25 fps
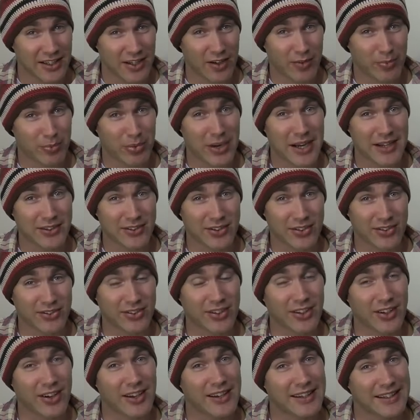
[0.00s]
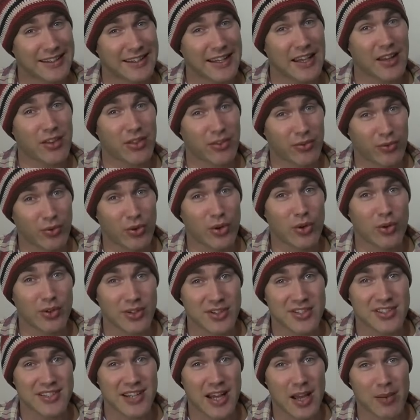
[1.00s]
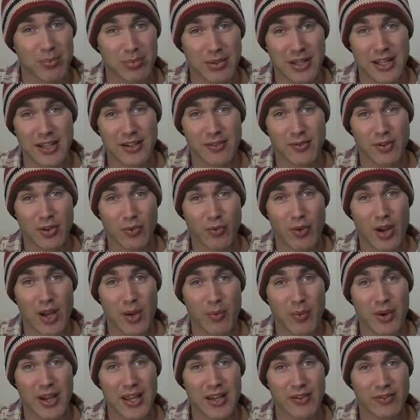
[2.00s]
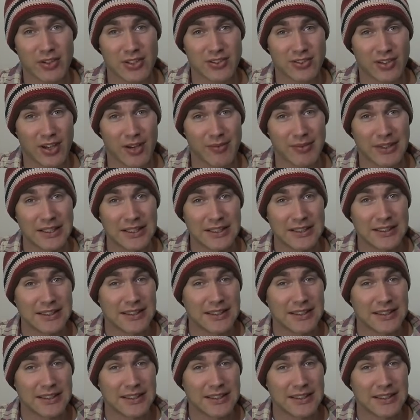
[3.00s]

of practice to kind of get through and start playing them the right way every time.